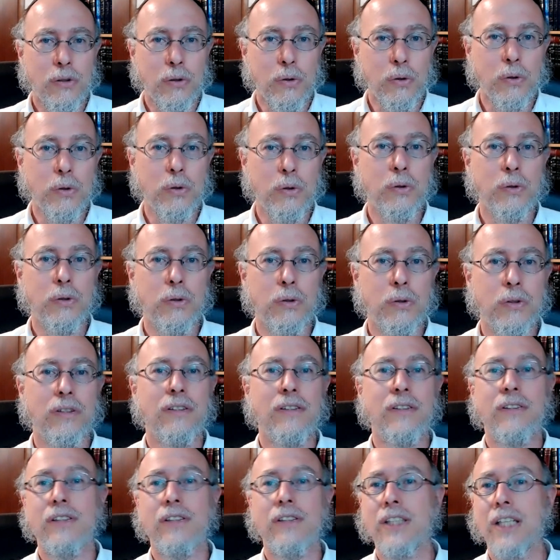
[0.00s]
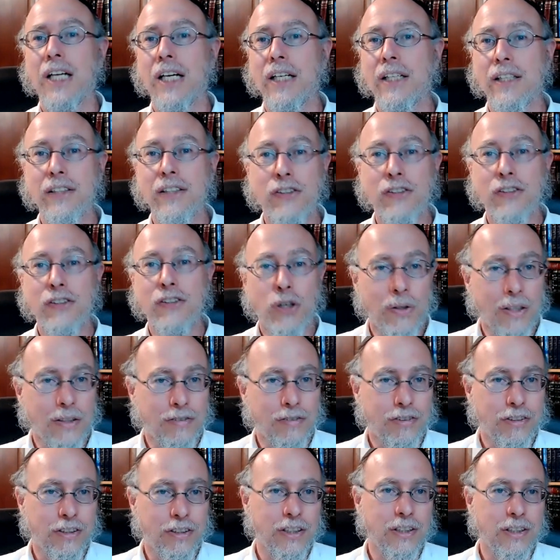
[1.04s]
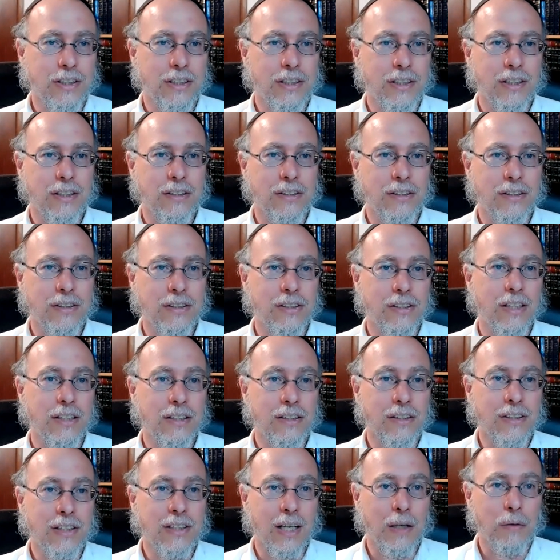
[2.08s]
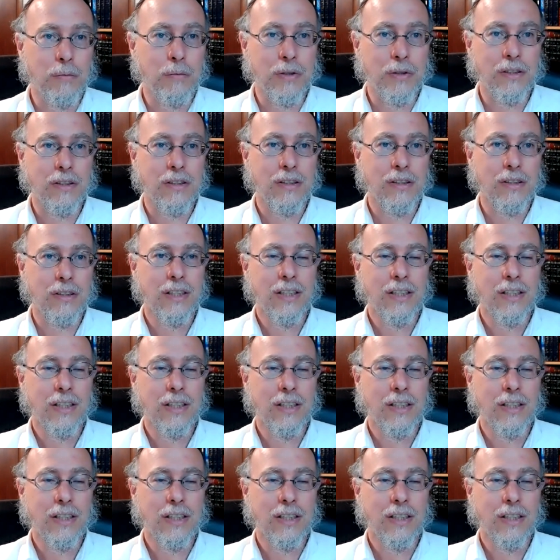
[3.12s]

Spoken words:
to studying Torah, for instance, studying Talmud,